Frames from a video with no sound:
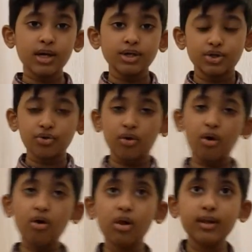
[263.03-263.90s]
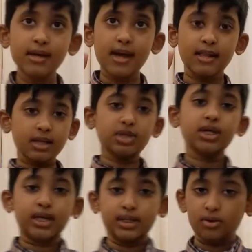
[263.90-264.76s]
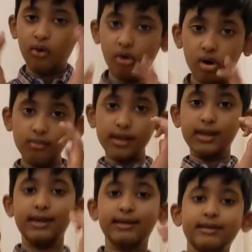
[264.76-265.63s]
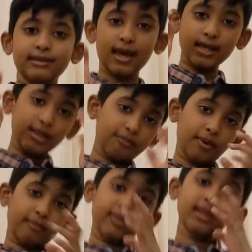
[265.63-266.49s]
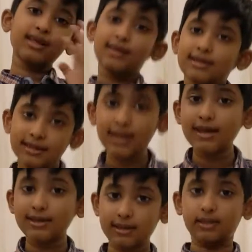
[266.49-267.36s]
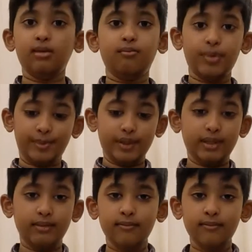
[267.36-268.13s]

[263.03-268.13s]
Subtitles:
So all the energy that's already inside the bubble stays in the bubble.